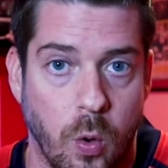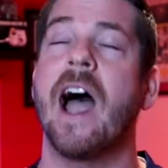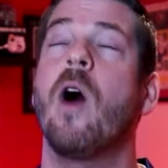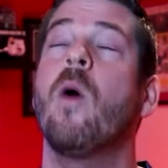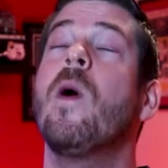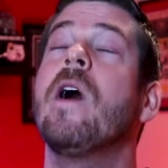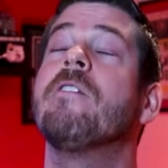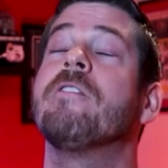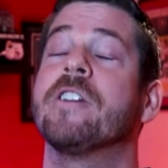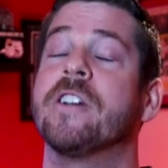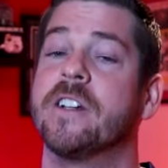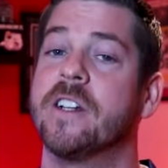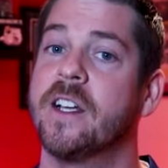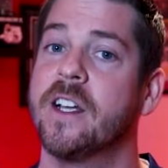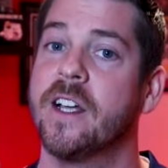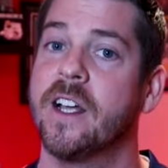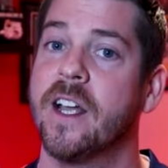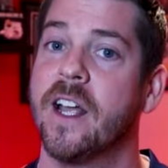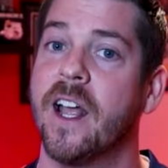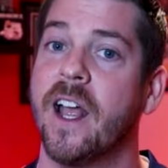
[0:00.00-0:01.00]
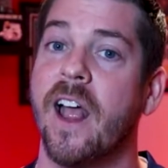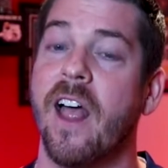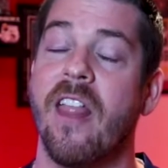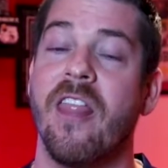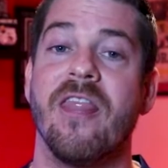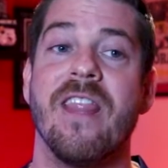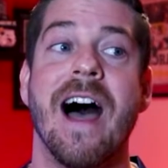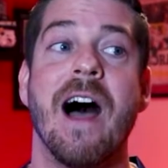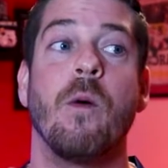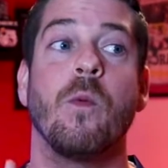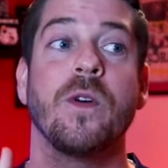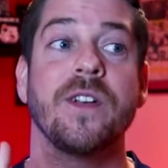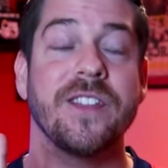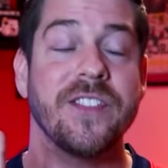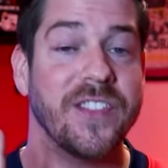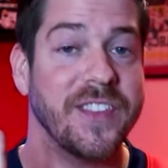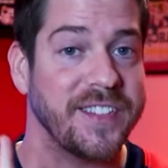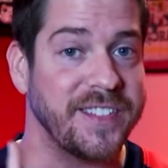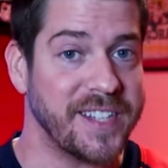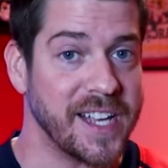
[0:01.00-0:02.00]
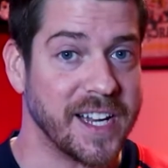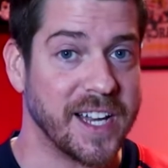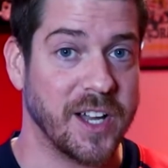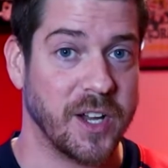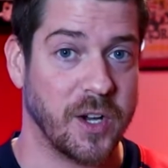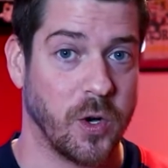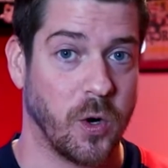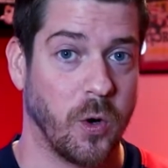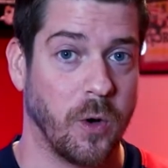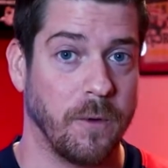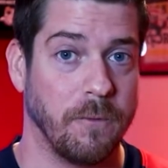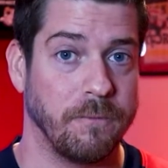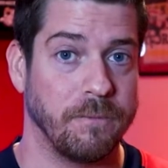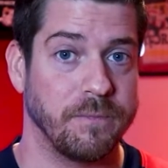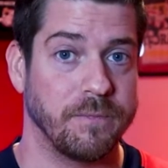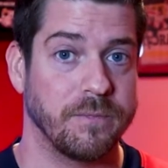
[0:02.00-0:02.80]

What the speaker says: However, that was the second goal.